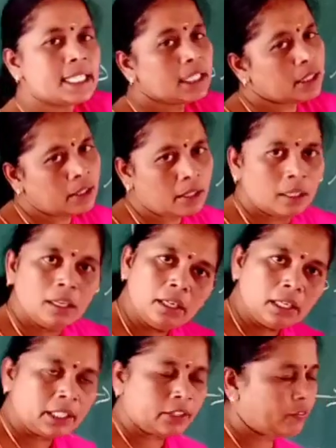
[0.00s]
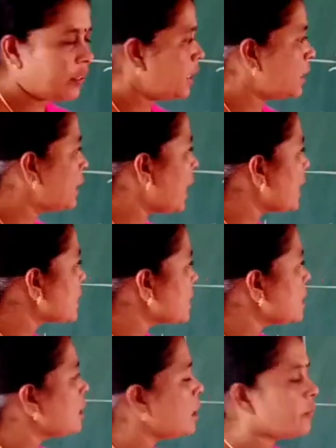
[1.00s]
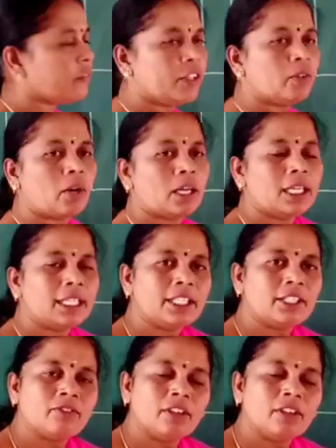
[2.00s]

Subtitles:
in liquid. Gas in liquid only